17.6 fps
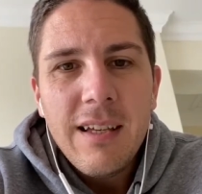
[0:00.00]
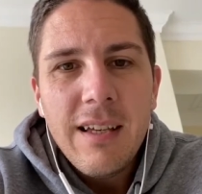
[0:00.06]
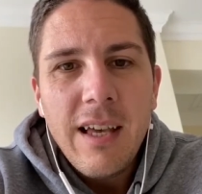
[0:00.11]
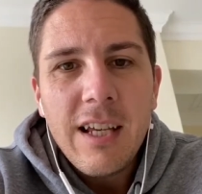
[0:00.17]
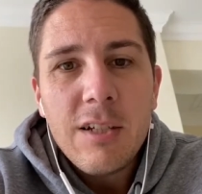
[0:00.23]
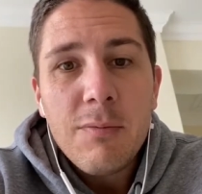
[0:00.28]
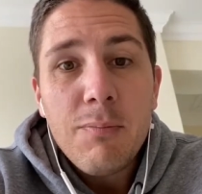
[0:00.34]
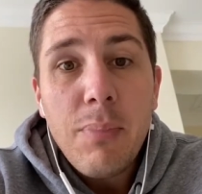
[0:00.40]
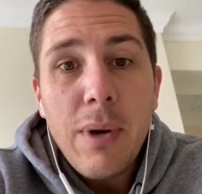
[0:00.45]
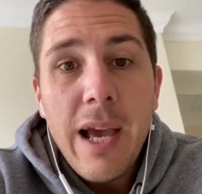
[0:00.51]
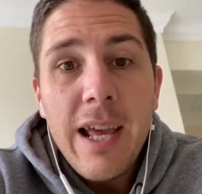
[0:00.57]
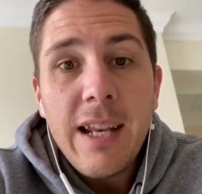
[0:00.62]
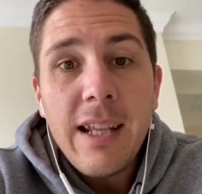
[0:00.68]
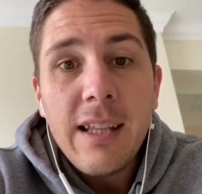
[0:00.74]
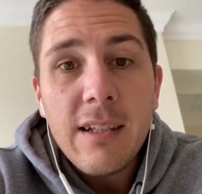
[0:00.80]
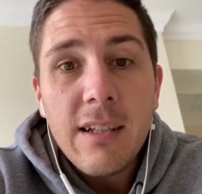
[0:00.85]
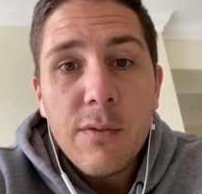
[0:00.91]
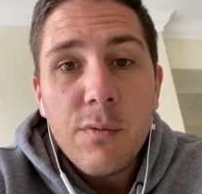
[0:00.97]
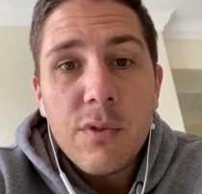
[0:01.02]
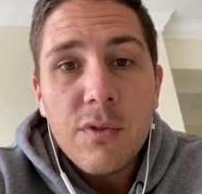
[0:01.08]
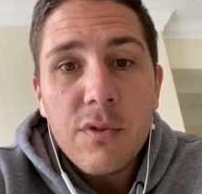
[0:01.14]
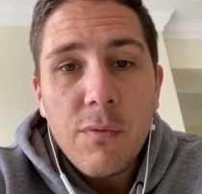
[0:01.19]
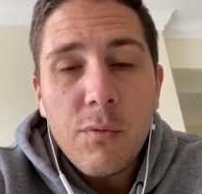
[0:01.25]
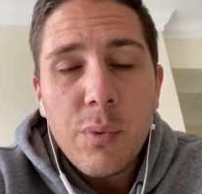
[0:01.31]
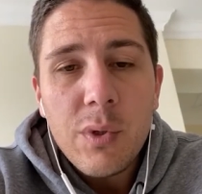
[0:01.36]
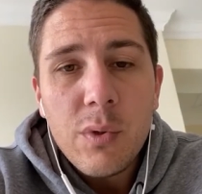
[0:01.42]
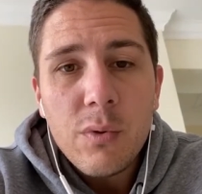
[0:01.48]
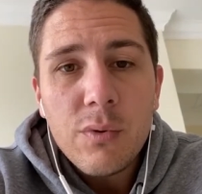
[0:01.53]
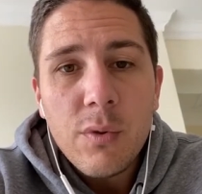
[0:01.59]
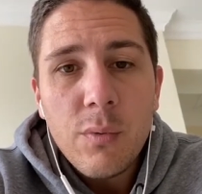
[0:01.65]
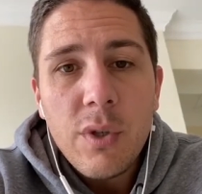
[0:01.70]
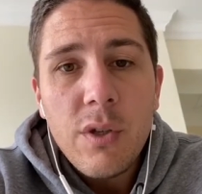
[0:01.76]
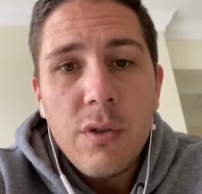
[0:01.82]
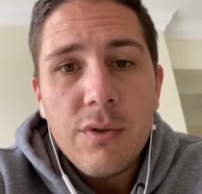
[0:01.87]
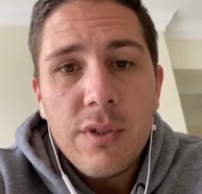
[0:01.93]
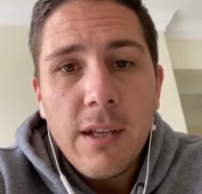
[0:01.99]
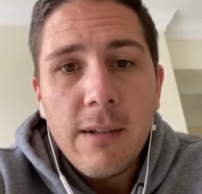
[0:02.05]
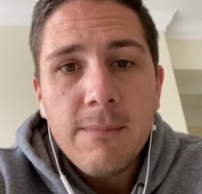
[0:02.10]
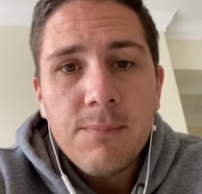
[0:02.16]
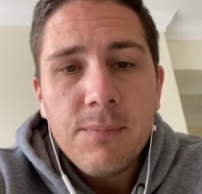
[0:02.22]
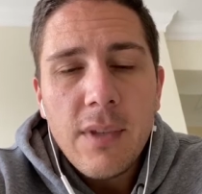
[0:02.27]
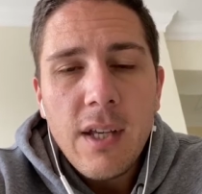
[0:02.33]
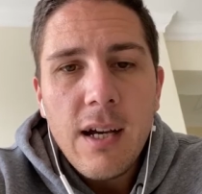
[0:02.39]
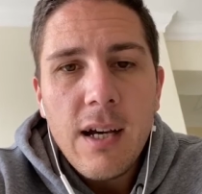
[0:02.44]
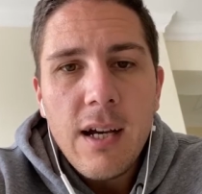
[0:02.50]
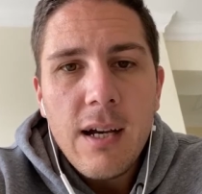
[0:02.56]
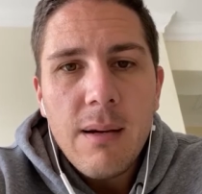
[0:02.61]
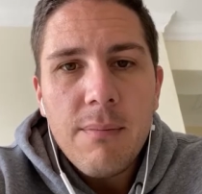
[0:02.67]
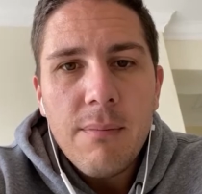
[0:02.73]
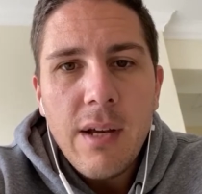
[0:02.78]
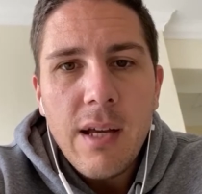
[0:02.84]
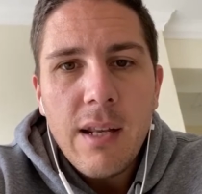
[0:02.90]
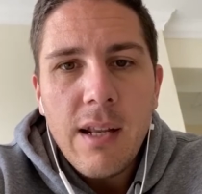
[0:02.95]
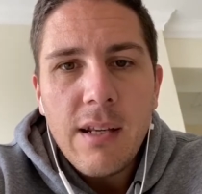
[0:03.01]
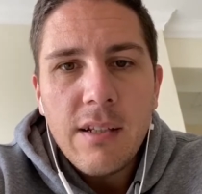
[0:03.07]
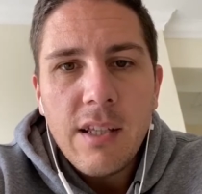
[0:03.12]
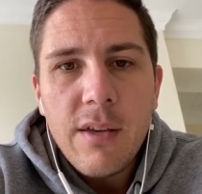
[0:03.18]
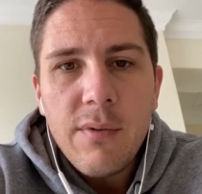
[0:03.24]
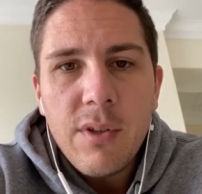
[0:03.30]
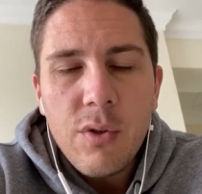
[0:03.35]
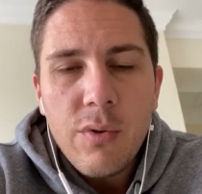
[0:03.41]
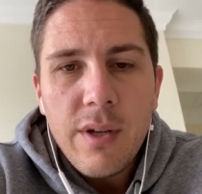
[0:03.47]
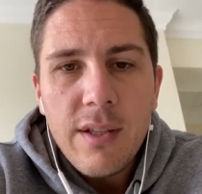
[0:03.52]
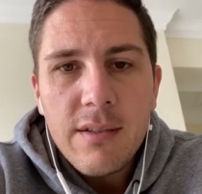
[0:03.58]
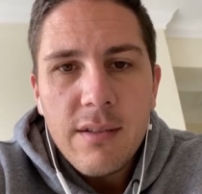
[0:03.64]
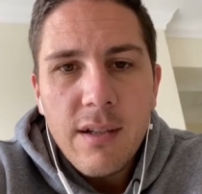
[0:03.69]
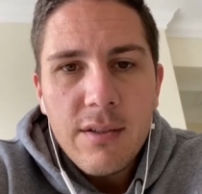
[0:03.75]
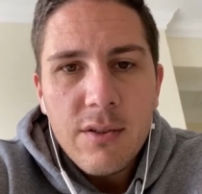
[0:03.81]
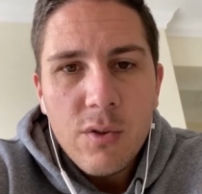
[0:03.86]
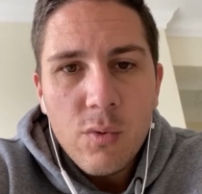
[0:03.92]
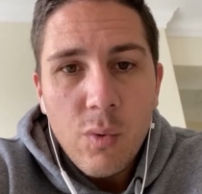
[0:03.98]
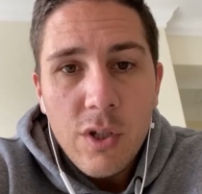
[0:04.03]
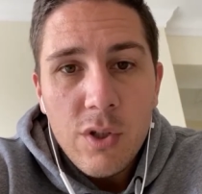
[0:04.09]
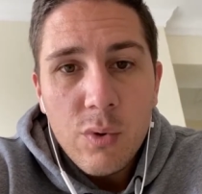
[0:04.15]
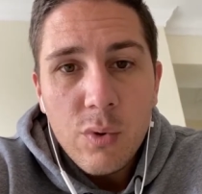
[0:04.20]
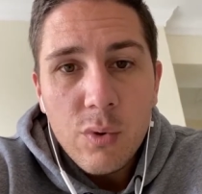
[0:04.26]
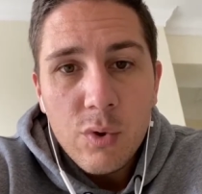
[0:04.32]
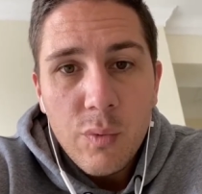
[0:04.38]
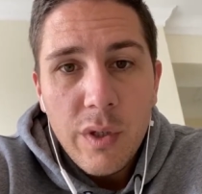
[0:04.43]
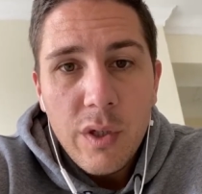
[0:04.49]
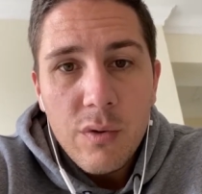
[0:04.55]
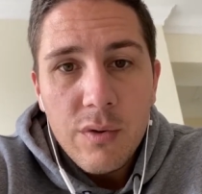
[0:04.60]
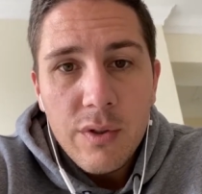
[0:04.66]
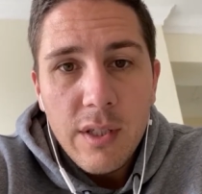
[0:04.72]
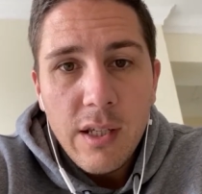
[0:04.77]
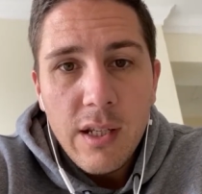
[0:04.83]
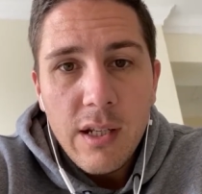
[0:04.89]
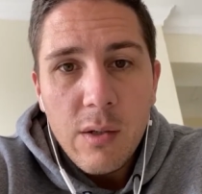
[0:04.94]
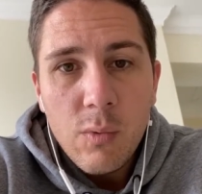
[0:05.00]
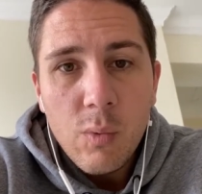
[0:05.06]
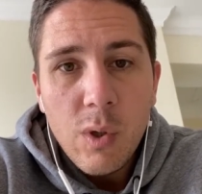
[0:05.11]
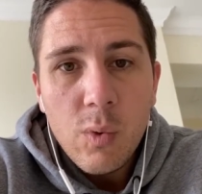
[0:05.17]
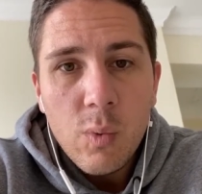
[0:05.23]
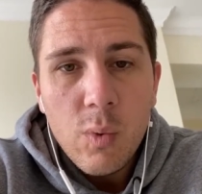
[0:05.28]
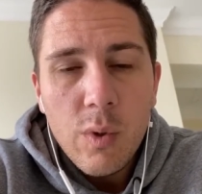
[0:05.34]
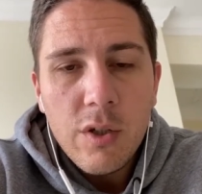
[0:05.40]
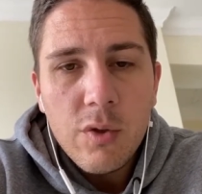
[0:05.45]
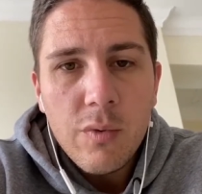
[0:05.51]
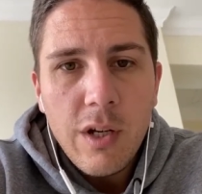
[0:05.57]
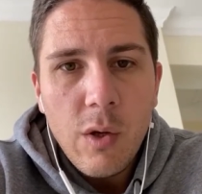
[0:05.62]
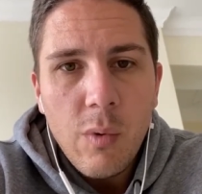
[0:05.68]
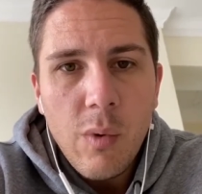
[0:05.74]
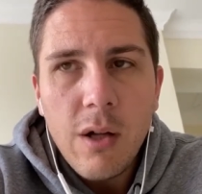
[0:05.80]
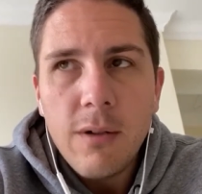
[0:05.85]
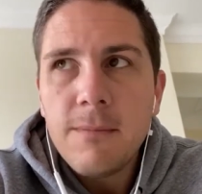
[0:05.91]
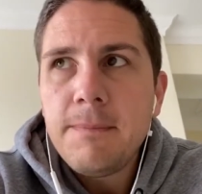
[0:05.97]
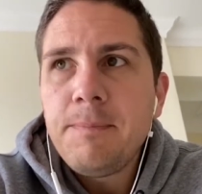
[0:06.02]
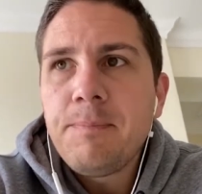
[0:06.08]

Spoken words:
explaining the different software tools that we're using, and giving you insights to what tools we're using and what works really well,